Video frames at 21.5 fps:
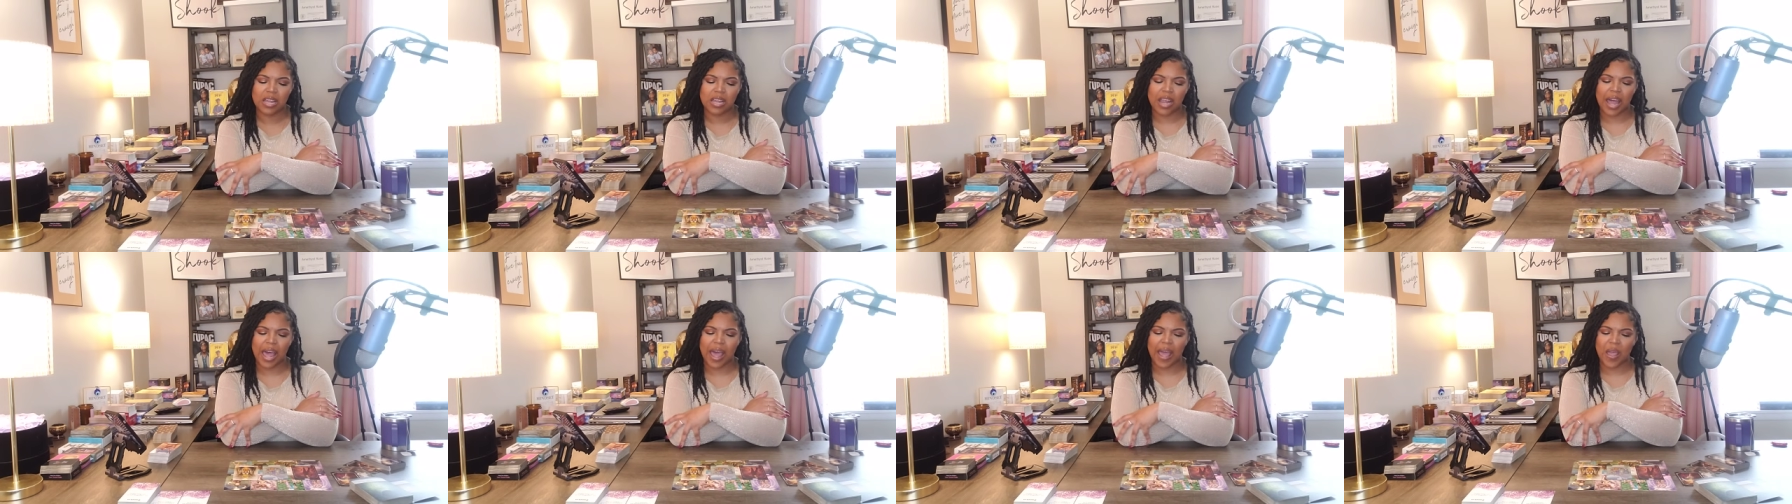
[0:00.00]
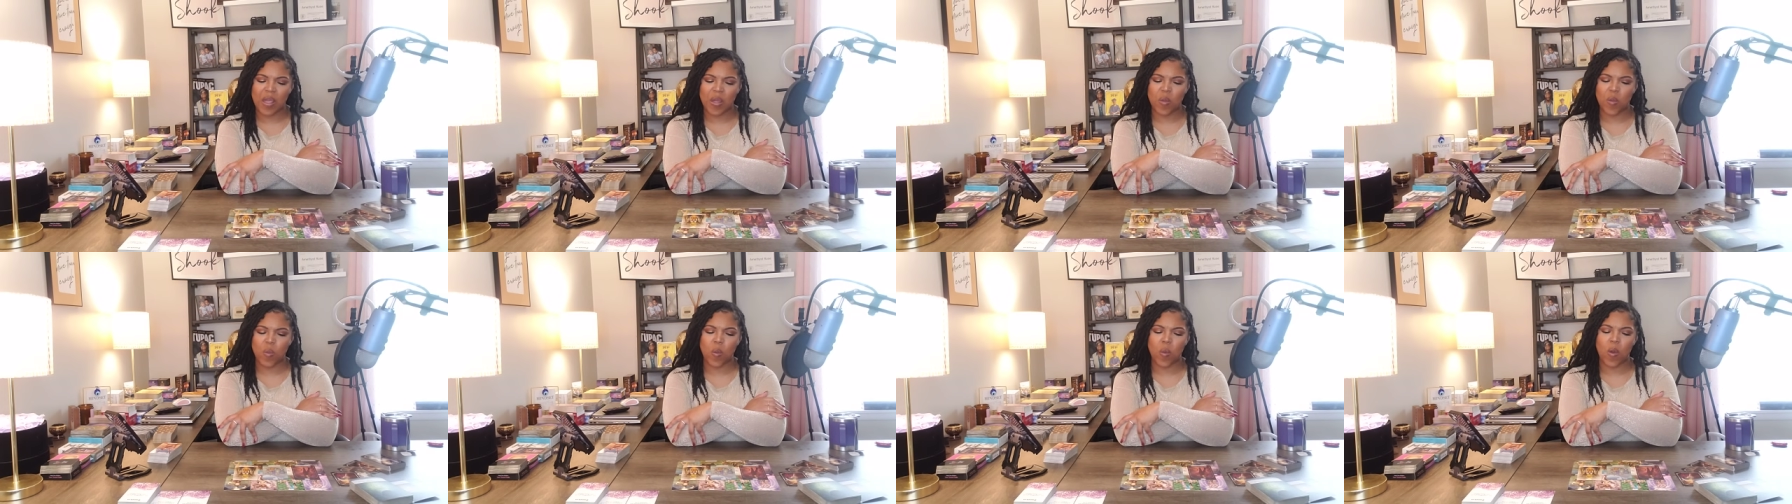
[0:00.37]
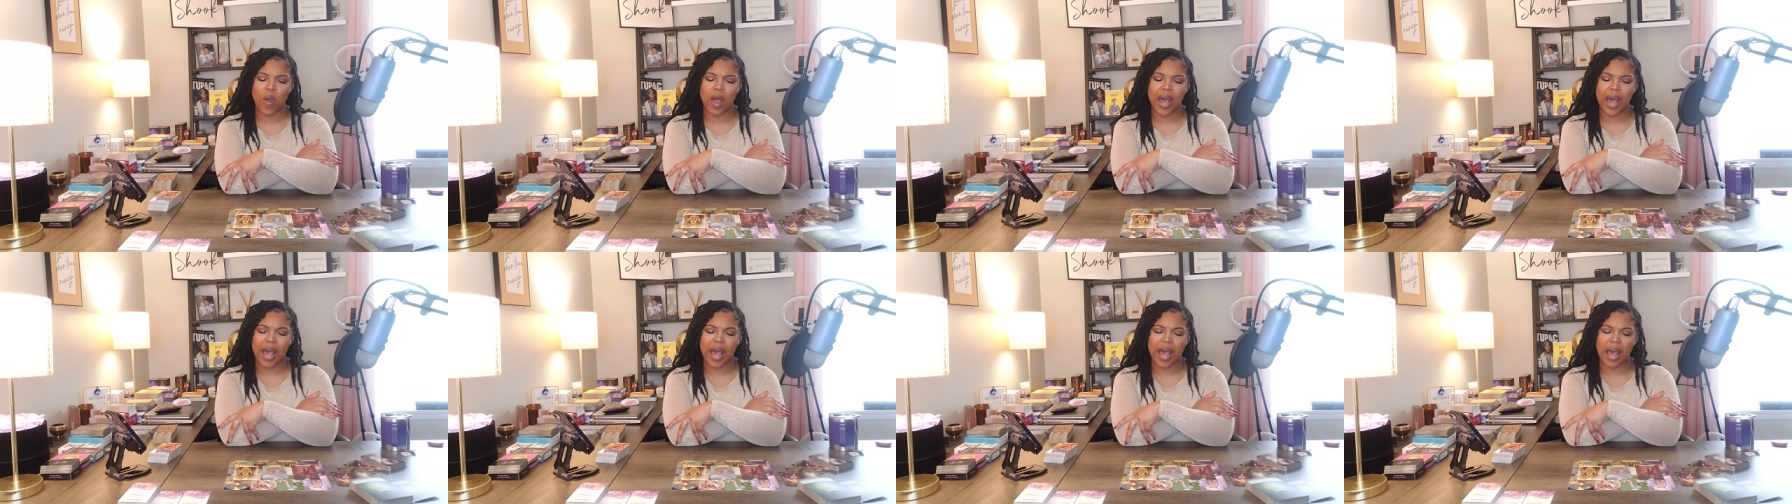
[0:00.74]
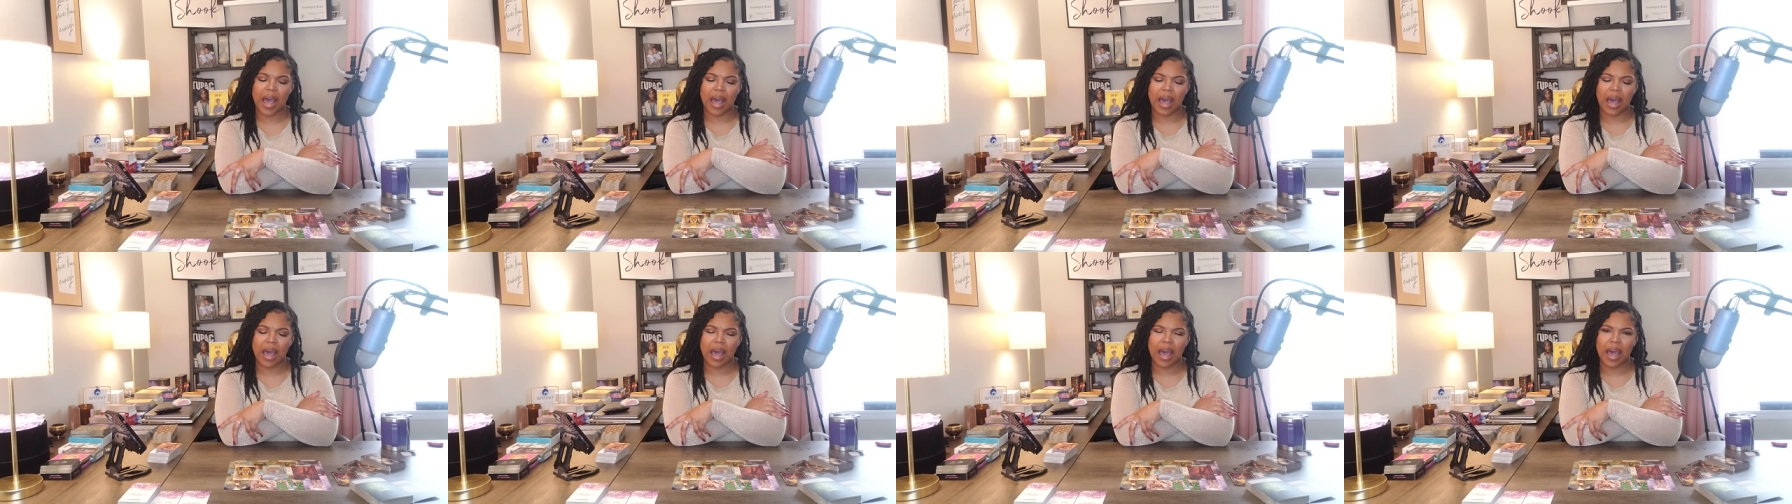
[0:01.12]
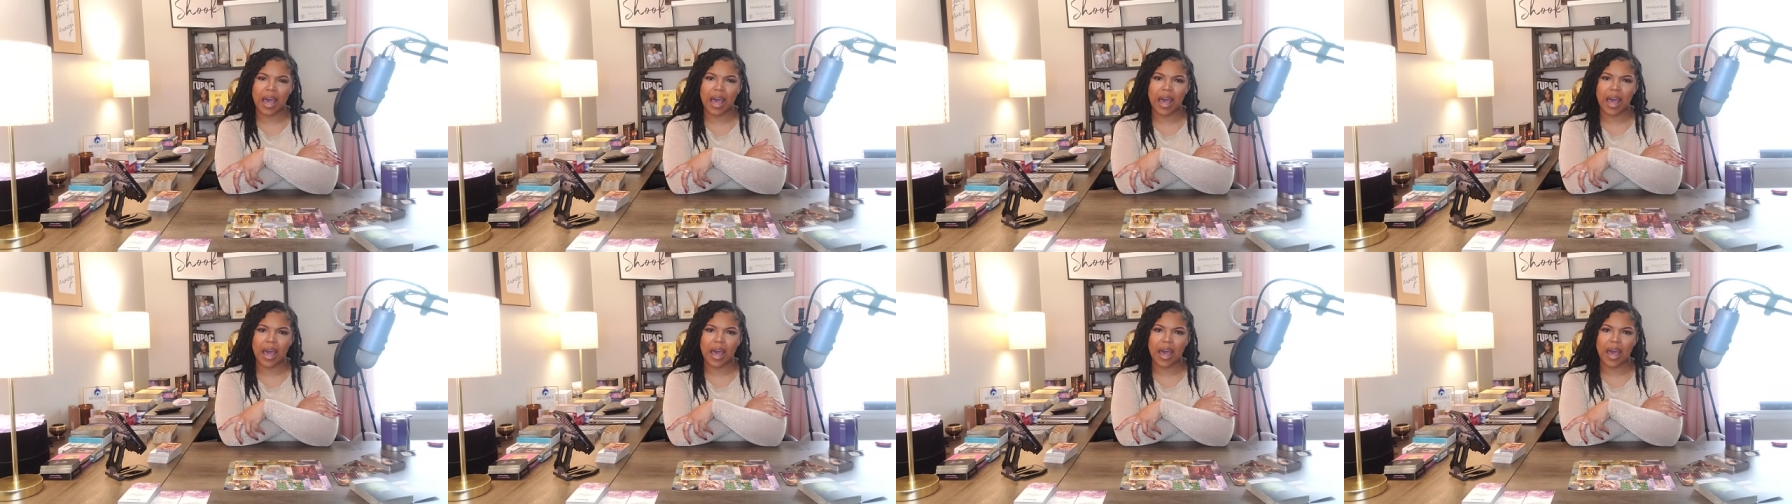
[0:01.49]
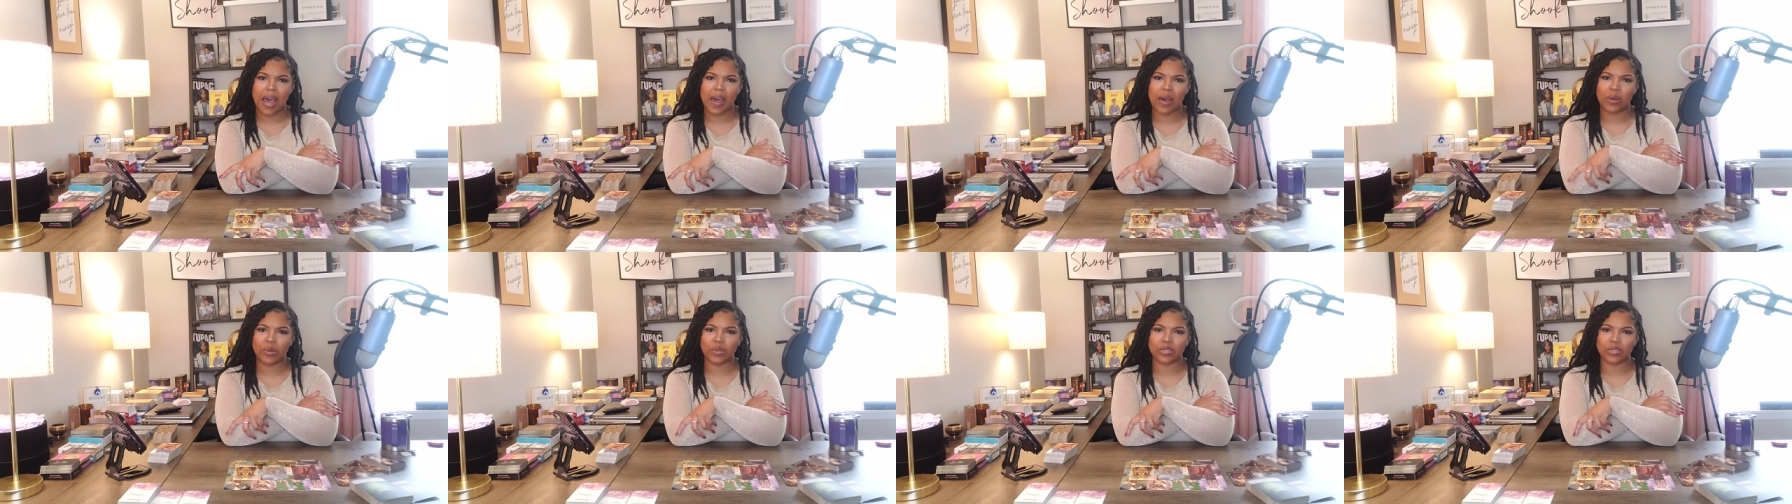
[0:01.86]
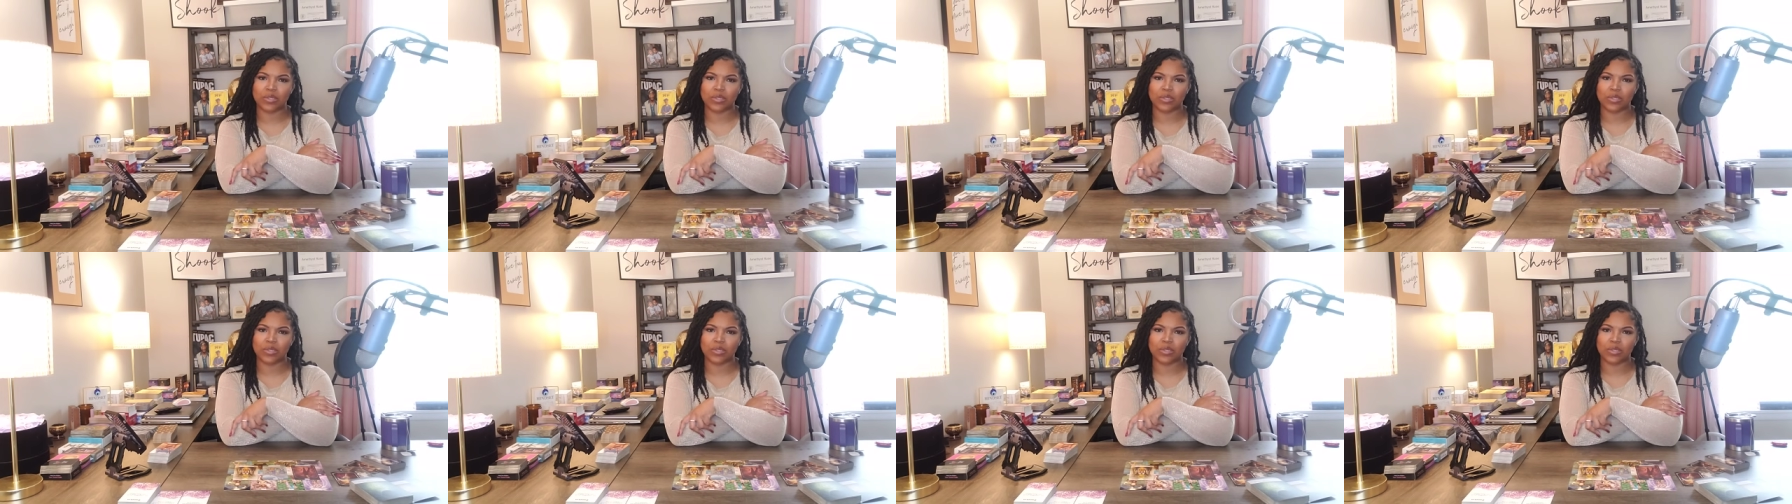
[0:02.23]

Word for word: like wow,